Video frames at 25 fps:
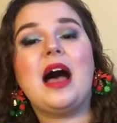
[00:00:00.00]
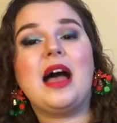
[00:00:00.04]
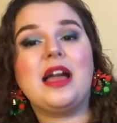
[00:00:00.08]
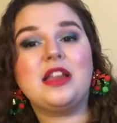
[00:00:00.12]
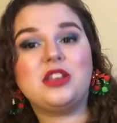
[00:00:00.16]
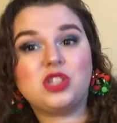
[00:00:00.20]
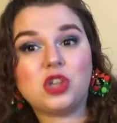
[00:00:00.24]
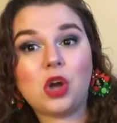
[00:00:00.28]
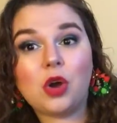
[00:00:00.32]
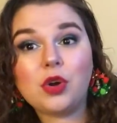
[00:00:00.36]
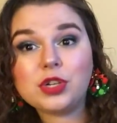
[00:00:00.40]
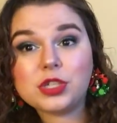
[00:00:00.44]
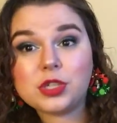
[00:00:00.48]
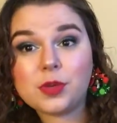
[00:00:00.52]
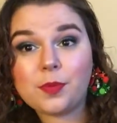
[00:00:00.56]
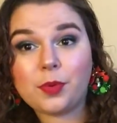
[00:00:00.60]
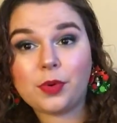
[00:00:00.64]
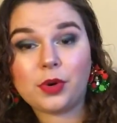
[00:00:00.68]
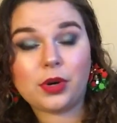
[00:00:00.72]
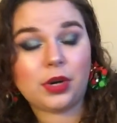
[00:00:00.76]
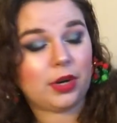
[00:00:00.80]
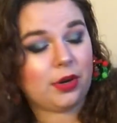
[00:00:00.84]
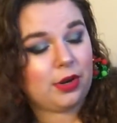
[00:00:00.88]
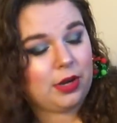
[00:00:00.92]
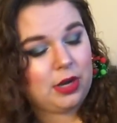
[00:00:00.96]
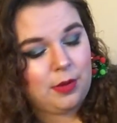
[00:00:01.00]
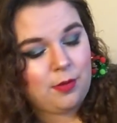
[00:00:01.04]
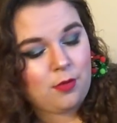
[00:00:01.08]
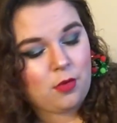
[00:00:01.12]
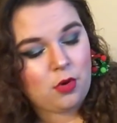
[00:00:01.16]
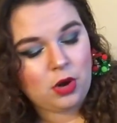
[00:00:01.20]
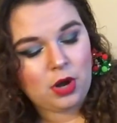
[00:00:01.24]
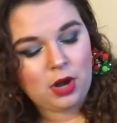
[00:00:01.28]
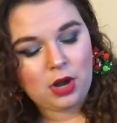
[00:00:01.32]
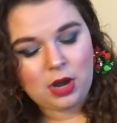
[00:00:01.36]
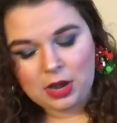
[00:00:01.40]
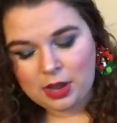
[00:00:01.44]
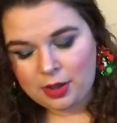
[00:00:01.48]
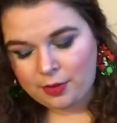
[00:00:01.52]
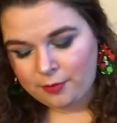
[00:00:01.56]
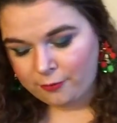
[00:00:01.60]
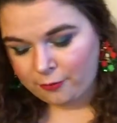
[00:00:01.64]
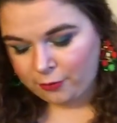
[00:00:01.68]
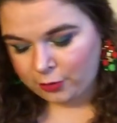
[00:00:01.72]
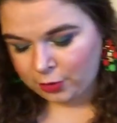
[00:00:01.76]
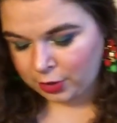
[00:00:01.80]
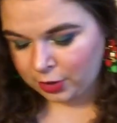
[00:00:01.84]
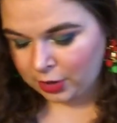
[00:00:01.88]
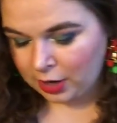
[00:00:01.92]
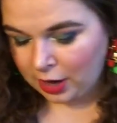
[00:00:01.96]
I don't support her anymore
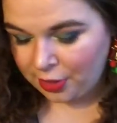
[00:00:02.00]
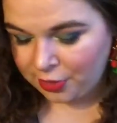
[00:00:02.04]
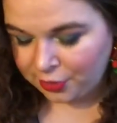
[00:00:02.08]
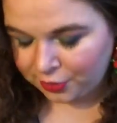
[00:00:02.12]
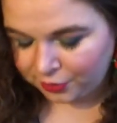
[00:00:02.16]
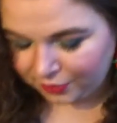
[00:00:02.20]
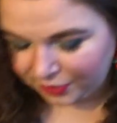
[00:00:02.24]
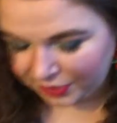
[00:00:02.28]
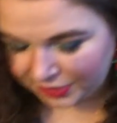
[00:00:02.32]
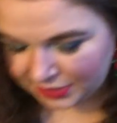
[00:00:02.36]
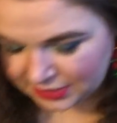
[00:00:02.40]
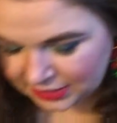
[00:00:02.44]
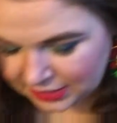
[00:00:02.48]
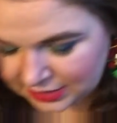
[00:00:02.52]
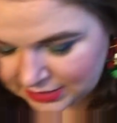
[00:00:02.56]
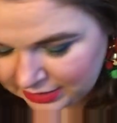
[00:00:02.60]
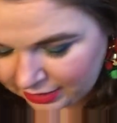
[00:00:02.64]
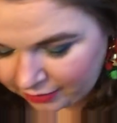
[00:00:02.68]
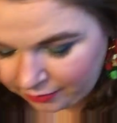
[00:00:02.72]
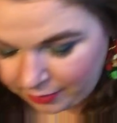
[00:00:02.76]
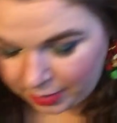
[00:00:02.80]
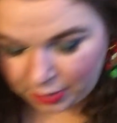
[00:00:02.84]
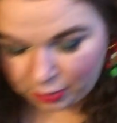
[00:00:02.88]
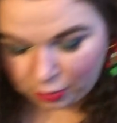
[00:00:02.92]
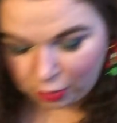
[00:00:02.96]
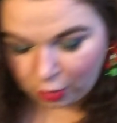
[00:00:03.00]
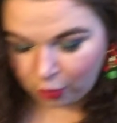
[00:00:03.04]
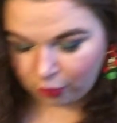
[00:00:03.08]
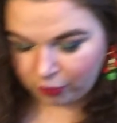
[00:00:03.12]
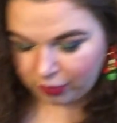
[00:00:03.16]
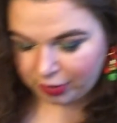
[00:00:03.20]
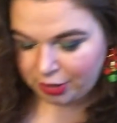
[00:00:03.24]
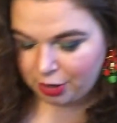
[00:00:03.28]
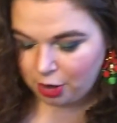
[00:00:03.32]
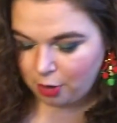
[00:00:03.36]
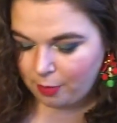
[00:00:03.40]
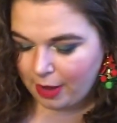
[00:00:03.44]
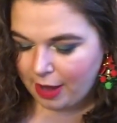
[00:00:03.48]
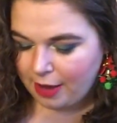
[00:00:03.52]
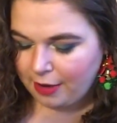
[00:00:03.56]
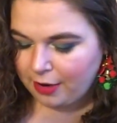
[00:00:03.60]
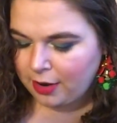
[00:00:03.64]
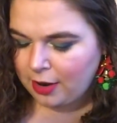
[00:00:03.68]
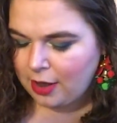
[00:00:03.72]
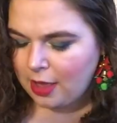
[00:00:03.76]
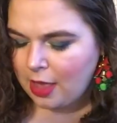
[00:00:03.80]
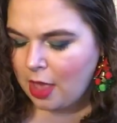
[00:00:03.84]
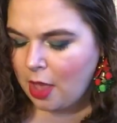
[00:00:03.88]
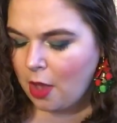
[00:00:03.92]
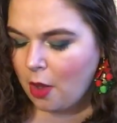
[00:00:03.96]
for other reasons. I've made a whole video about
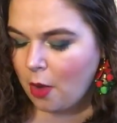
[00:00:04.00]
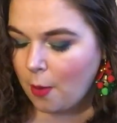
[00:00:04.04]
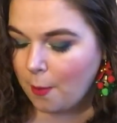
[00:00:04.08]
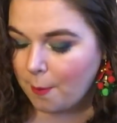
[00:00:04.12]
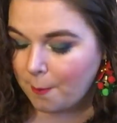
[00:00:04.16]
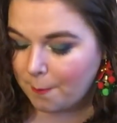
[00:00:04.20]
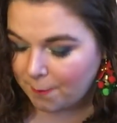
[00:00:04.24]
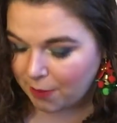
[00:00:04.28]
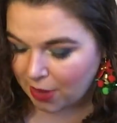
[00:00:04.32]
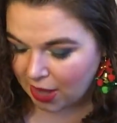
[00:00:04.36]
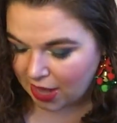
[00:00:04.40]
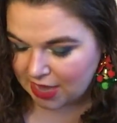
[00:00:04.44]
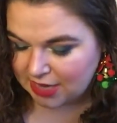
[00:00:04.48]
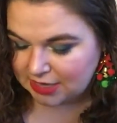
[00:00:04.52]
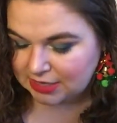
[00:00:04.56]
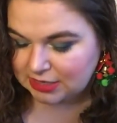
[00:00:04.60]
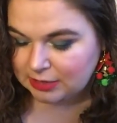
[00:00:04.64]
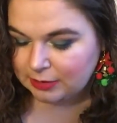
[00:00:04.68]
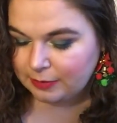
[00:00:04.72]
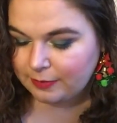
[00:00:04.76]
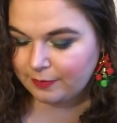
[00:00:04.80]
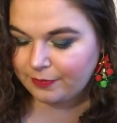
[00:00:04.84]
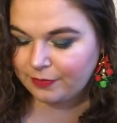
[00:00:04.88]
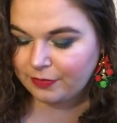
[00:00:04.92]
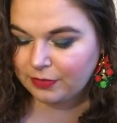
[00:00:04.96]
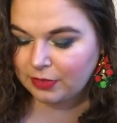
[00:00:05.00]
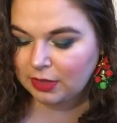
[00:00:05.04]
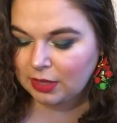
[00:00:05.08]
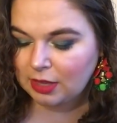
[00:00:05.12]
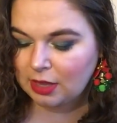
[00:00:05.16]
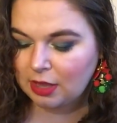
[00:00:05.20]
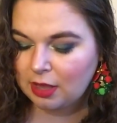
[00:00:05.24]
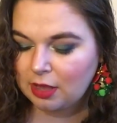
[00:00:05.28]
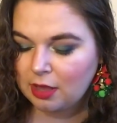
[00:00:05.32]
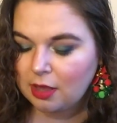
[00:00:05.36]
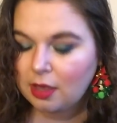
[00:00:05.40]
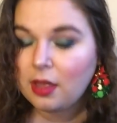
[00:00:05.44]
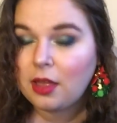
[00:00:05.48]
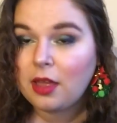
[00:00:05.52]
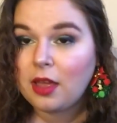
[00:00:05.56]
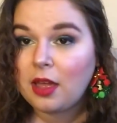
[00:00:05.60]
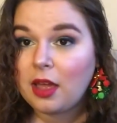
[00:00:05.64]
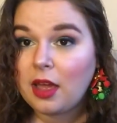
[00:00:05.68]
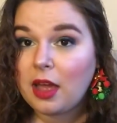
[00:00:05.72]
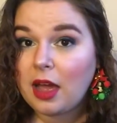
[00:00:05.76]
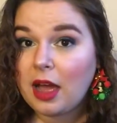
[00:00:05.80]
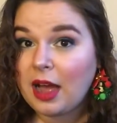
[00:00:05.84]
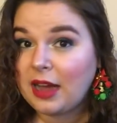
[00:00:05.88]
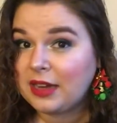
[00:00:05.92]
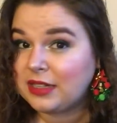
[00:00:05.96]
it, but
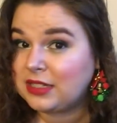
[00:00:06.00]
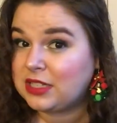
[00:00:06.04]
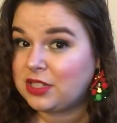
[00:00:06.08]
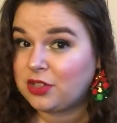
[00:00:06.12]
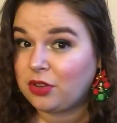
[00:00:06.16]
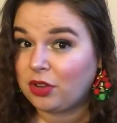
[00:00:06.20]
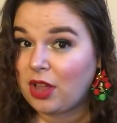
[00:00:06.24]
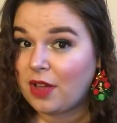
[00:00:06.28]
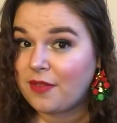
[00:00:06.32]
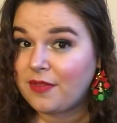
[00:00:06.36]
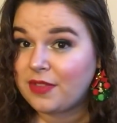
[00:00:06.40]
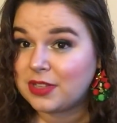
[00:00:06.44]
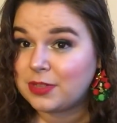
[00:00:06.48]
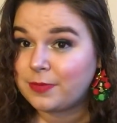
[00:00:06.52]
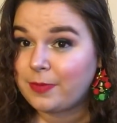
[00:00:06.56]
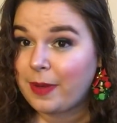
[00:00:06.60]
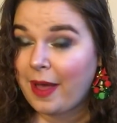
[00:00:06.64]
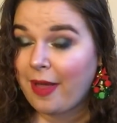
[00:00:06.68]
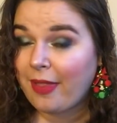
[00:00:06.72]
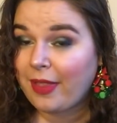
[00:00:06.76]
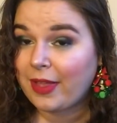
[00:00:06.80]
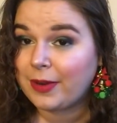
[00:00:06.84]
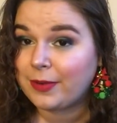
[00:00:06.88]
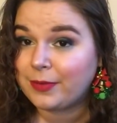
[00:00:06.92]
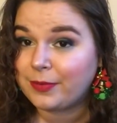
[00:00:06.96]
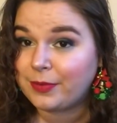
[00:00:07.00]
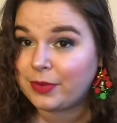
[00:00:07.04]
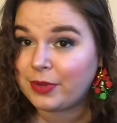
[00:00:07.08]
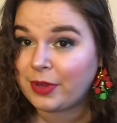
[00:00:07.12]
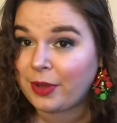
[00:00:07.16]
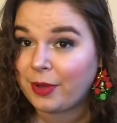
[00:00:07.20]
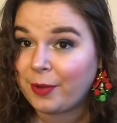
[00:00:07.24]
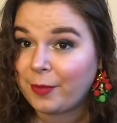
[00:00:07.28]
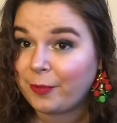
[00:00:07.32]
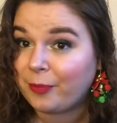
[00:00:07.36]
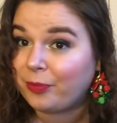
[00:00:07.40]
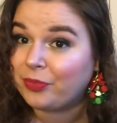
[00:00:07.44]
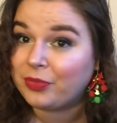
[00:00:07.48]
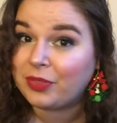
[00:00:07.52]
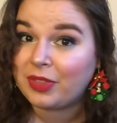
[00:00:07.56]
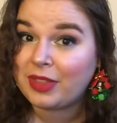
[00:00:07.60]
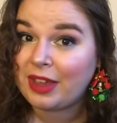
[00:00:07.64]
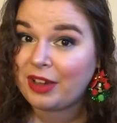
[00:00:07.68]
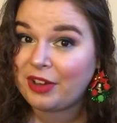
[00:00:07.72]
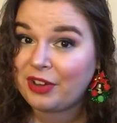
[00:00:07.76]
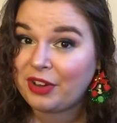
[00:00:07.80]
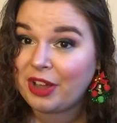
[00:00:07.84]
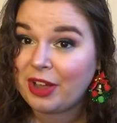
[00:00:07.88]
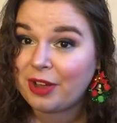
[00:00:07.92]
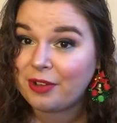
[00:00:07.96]
I still love this palette. So
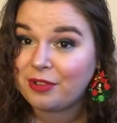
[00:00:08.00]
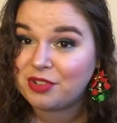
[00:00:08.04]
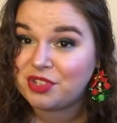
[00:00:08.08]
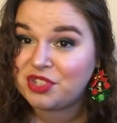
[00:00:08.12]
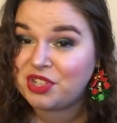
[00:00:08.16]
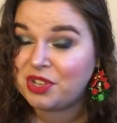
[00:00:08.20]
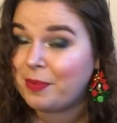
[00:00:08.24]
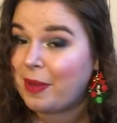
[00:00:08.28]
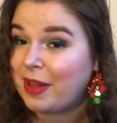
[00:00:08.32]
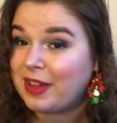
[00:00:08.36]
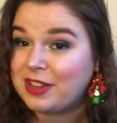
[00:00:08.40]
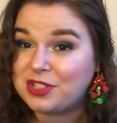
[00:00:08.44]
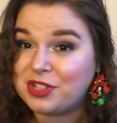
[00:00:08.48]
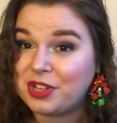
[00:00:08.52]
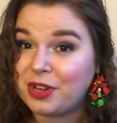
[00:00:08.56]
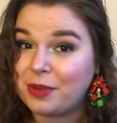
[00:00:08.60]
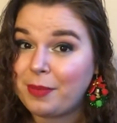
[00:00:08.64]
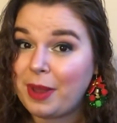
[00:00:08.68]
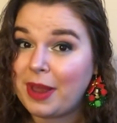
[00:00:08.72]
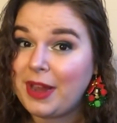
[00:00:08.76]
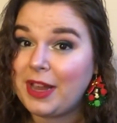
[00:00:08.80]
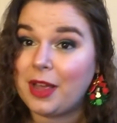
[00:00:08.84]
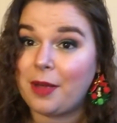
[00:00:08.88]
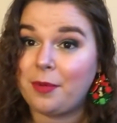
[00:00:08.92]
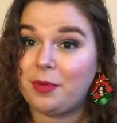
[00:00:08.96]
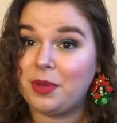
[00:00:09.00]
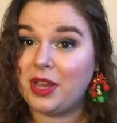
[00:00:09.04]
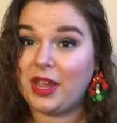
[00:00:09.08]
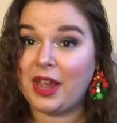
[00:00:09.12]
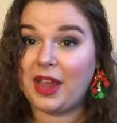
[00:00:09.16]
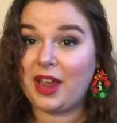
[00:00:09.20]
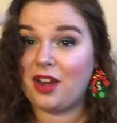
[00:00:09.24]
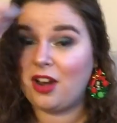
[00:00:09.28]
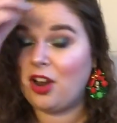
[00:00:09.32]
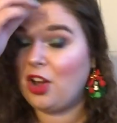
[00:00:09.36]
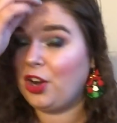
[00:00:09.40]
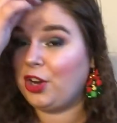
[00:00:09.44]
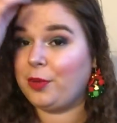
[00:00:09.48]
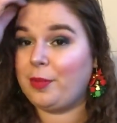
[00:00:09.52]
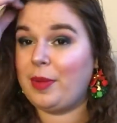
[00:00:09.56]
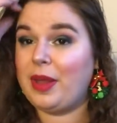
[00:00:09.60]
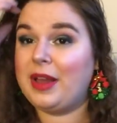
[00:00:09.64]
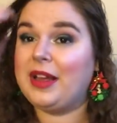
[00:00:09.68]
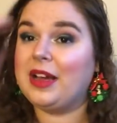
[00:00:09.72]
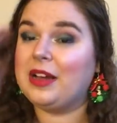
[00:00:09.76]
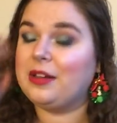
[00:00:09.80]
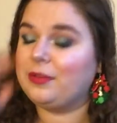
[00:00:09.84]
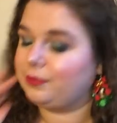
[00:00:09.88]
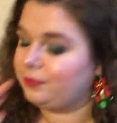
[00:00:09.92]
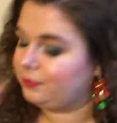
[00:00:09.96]
there you go. She makes good makeup. You can't knock her
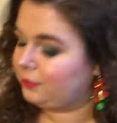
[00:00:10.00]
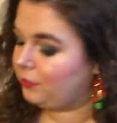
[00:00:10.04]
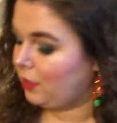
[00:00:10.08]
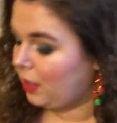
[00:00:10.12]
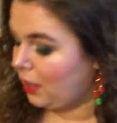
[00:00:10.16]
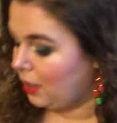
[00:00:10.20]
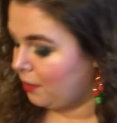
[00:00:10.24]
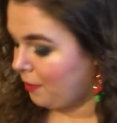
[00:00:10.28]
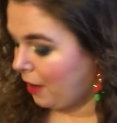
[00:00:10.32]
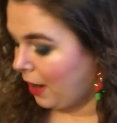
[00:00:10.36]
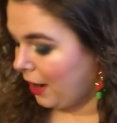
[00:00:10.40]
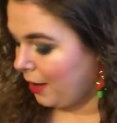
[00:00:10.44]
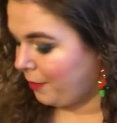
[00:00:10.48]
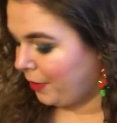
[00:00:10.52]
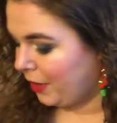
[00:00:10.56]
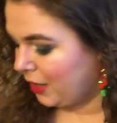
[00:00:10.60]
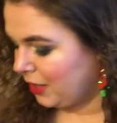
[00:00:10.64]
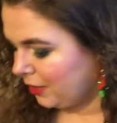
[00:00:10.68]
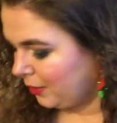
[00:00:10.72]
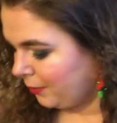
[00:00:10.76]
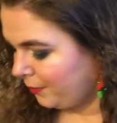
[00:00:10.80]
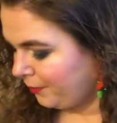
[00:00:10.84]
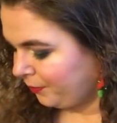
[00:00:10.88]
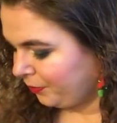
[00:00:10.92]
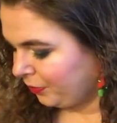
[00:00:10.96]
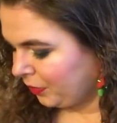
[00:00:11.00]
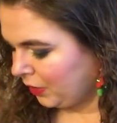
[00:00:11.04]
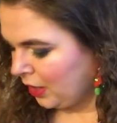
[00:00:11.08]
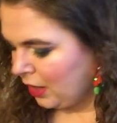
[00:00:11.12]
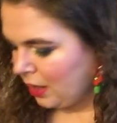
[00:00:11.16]
makeup, in my opinion.